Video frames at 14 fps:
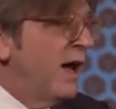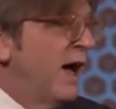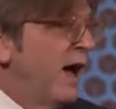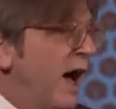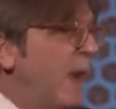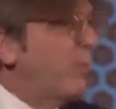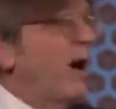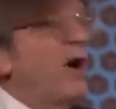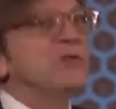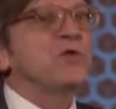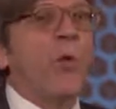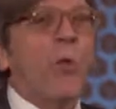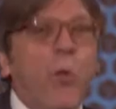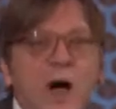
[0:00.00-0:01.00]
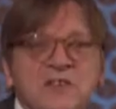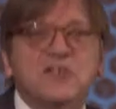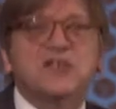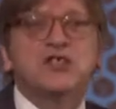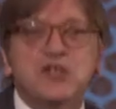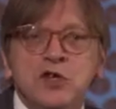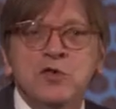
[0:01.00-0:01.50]
about
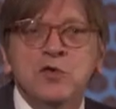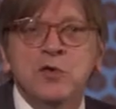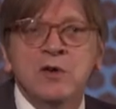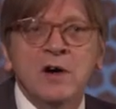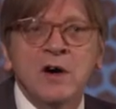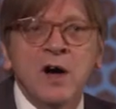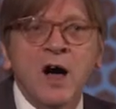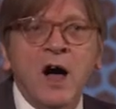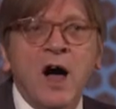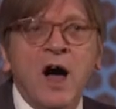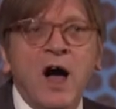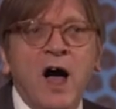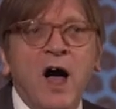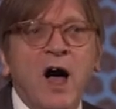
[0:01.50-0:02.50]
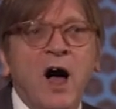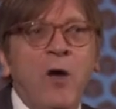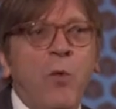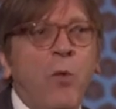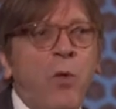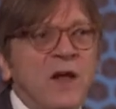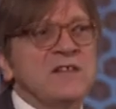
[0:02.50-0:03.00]
what to do.
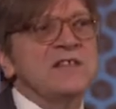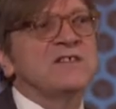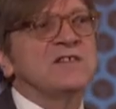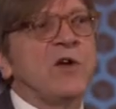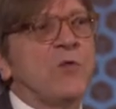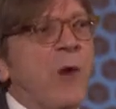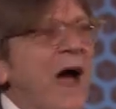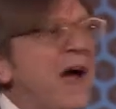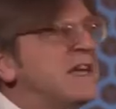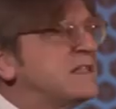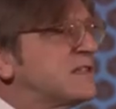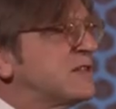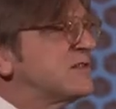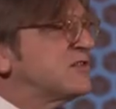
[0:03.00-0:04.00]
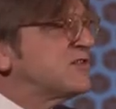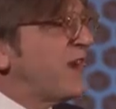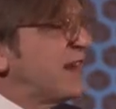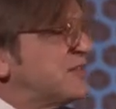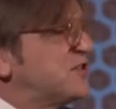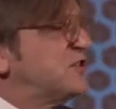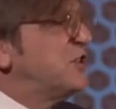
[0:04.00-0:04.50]
What is the right
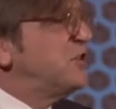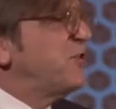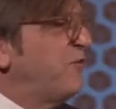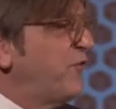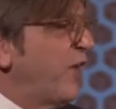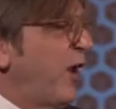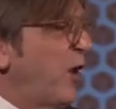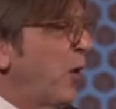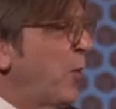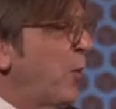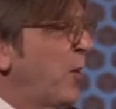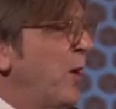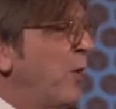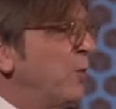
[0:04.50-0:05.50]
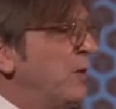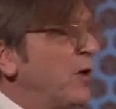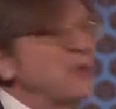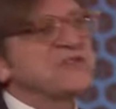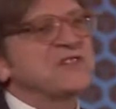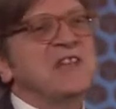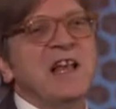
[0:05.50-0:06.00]
strategy to follow? We
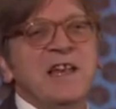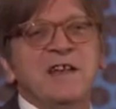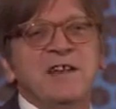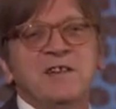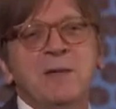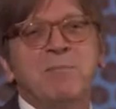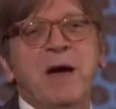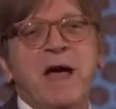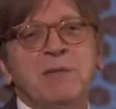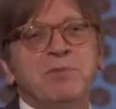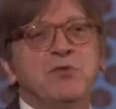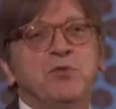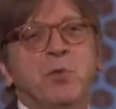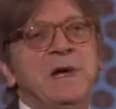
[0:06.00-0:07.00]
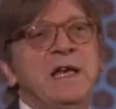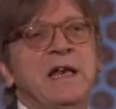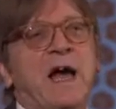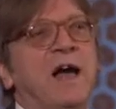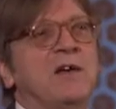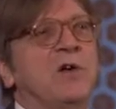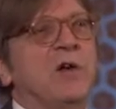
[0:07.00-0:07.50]
are still in a debate
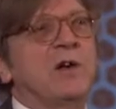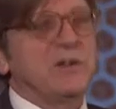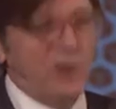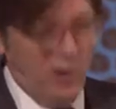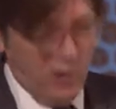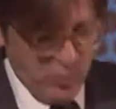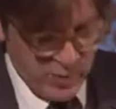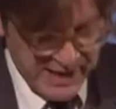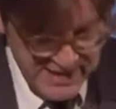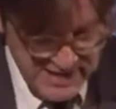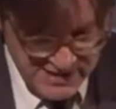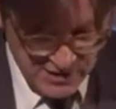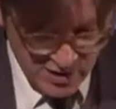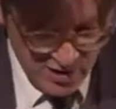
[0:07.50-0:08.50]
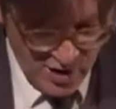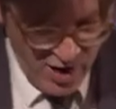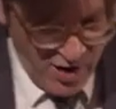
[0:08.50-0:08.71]
between, I call it always,